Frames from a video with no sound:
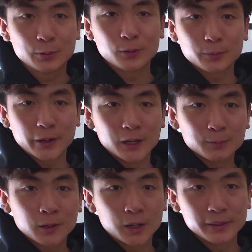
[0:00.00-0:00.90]
want more
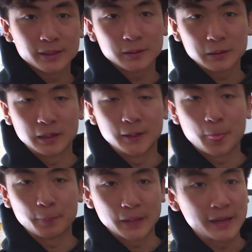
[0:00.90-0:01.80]
help, comment
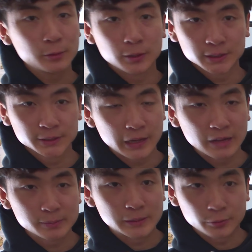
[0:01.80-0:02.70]
any questions you
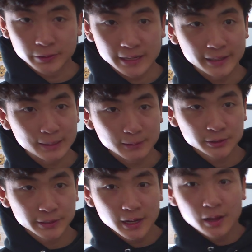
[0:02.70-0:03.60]
have about organic chemistry,